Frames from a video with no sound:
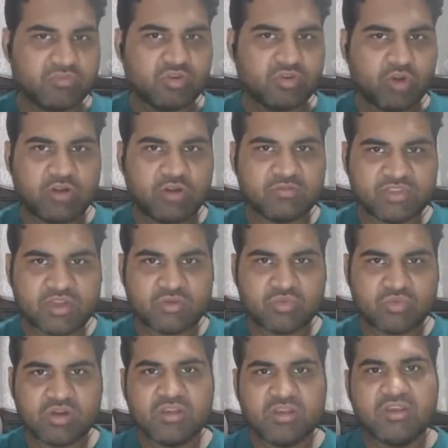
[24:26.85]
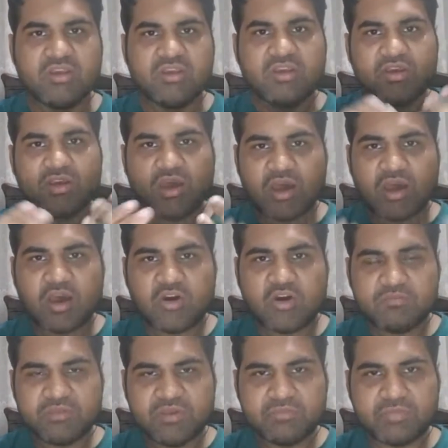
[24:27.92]
Norms are what?
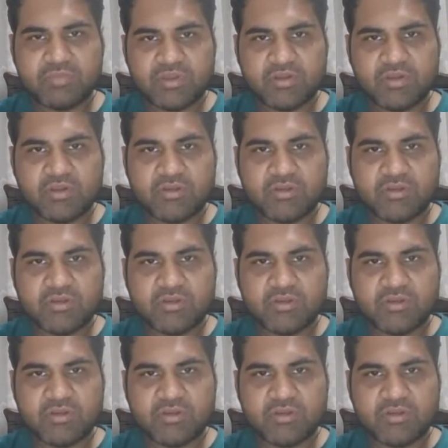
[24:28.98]
How people